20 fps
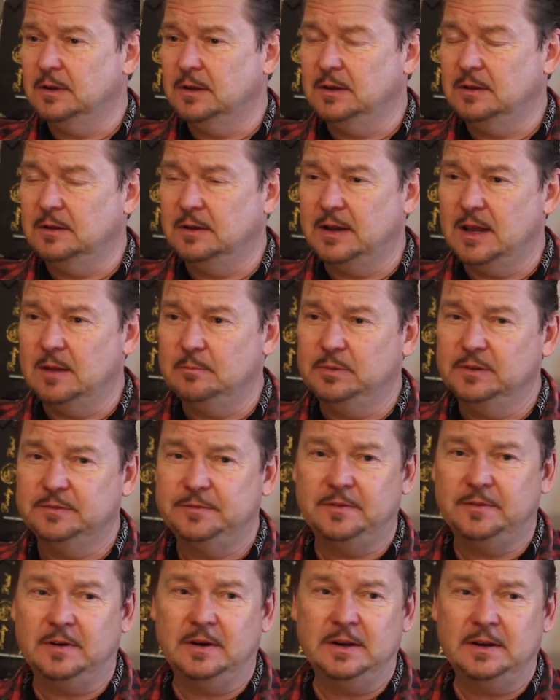uh, an
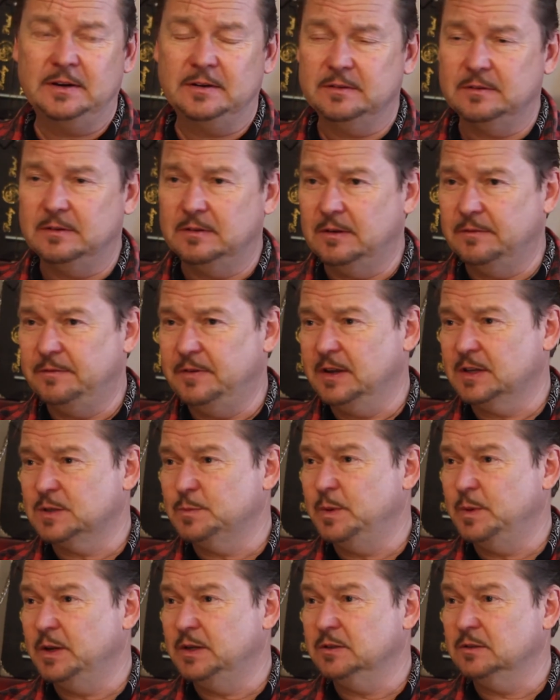amplifier and effects
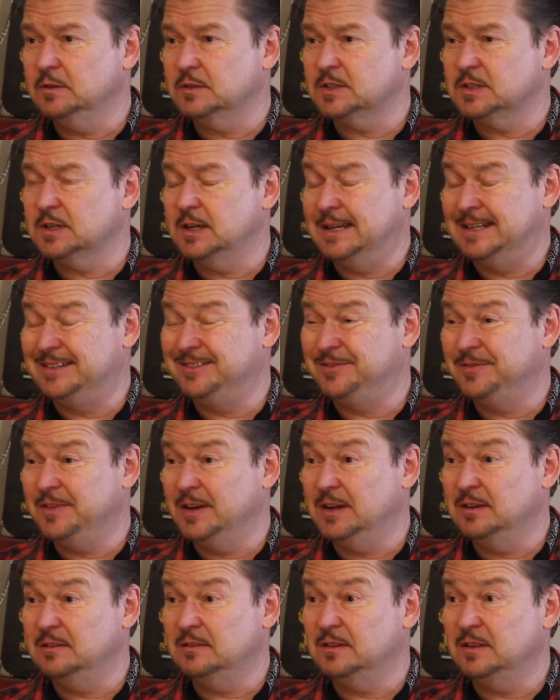pedals and
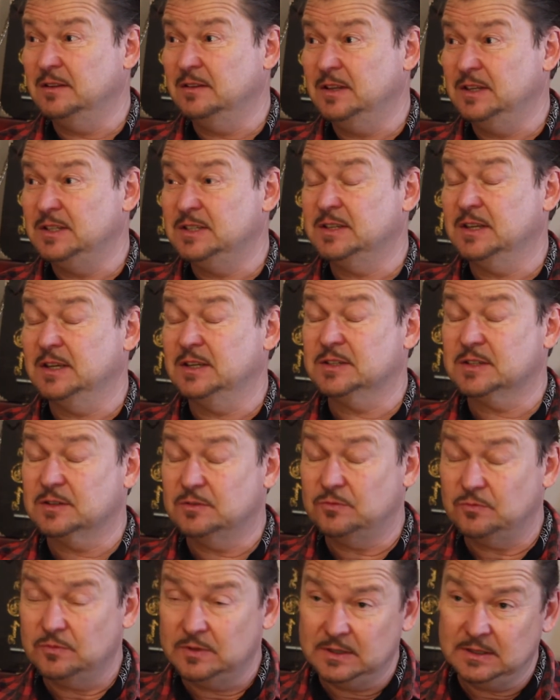found that these things
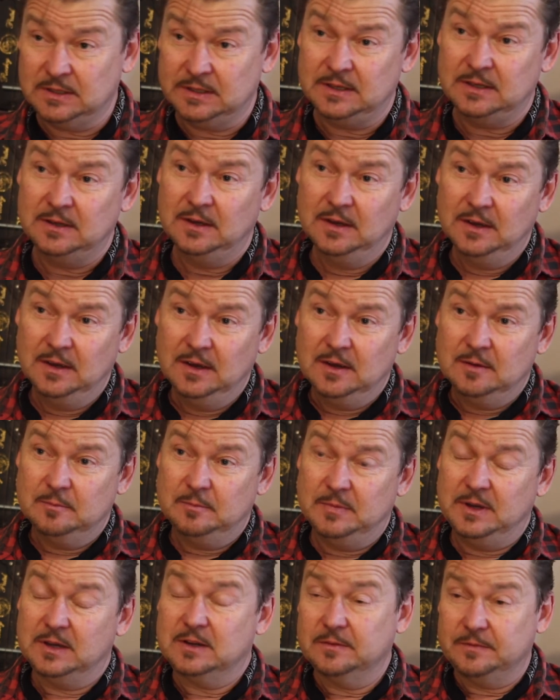can really
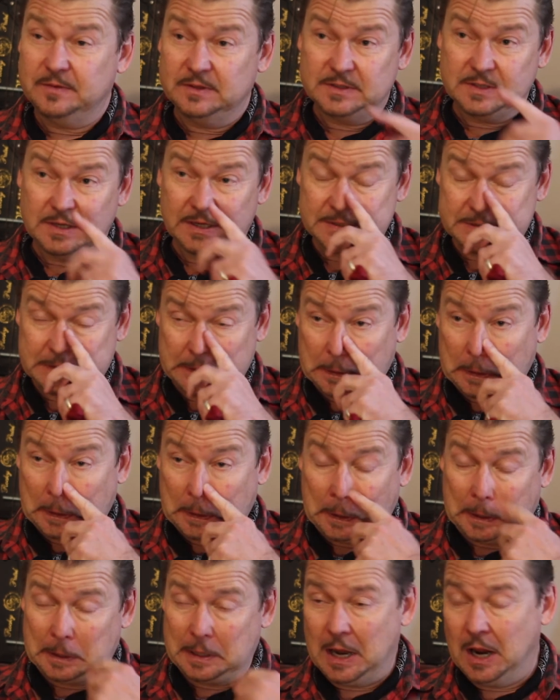make a fantastic
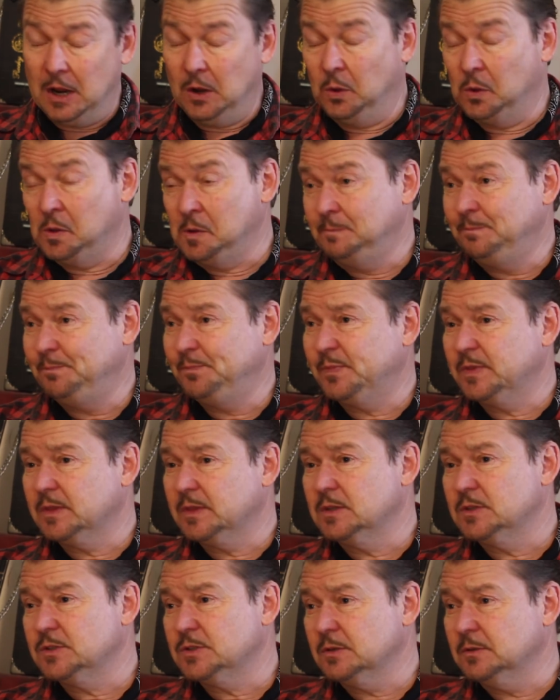howl.
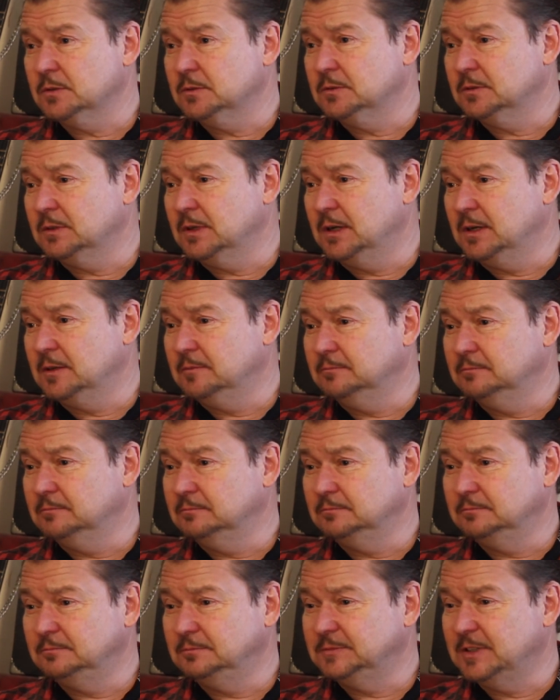So
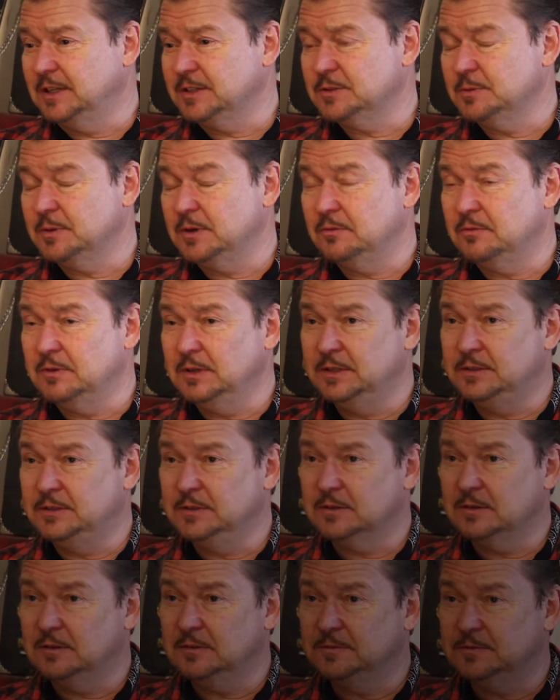um, that's where it really
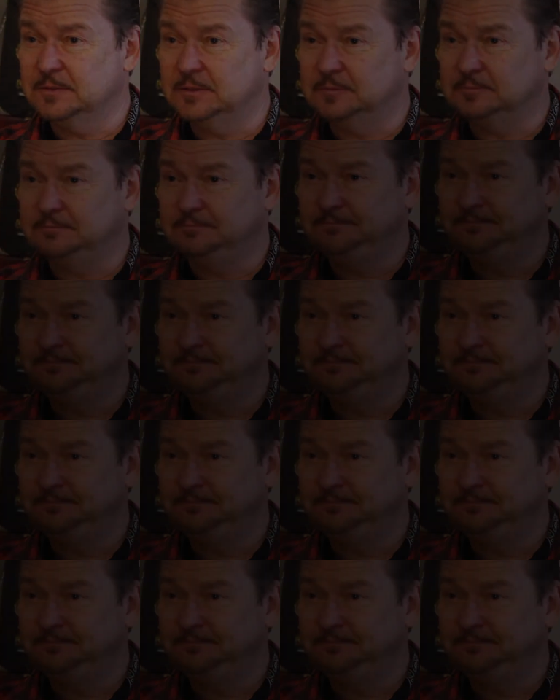took off from.